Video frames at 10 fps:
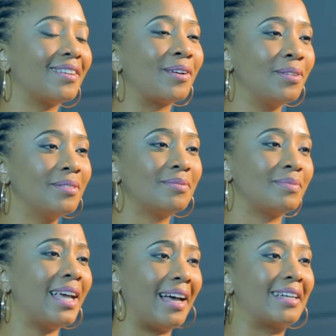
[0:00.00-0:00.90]
you know,
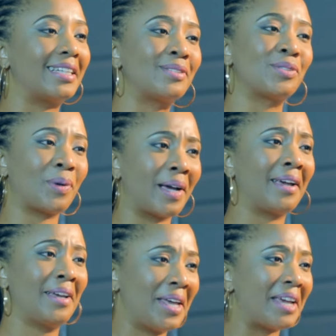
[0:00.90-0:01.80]
yeah,
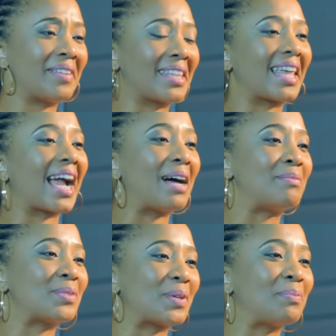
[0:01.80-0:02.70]
enjoy everything that
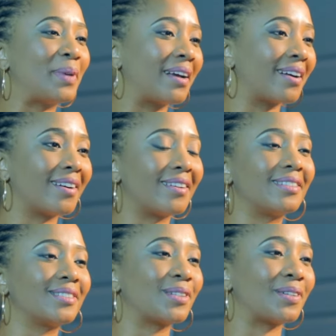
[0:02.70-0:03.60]
comes with being a
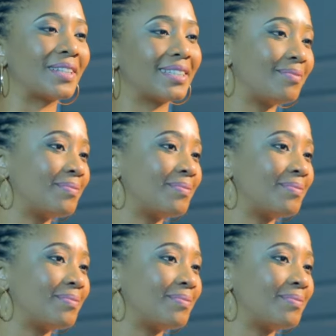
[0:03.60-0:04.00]
girl. So,